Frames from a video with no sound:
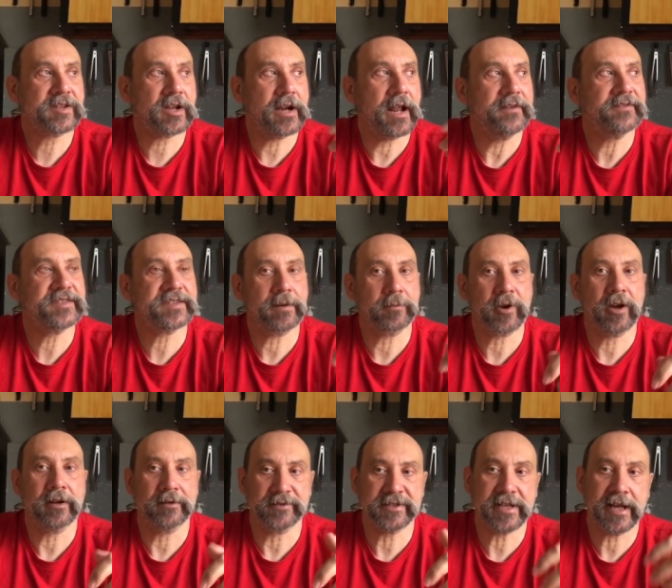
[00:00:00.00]
to have some
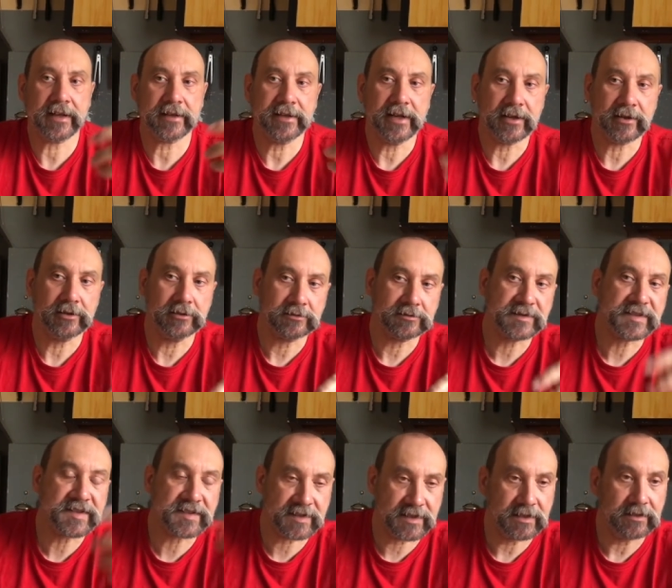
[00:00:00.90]
kind of technical
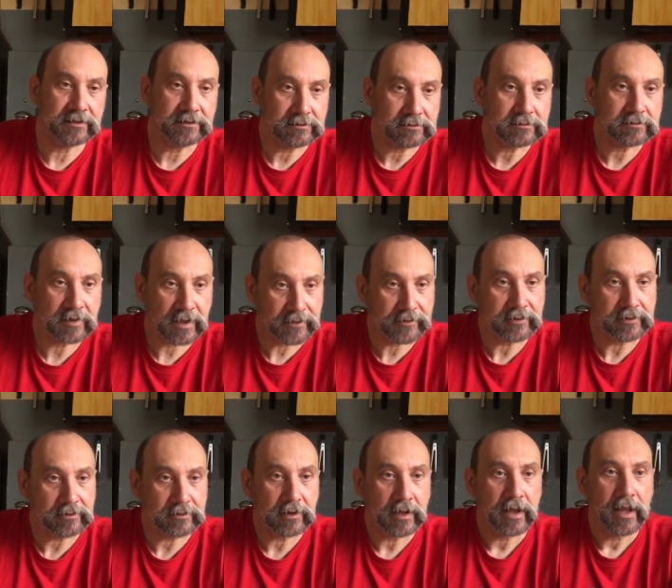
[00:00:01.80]
skill level,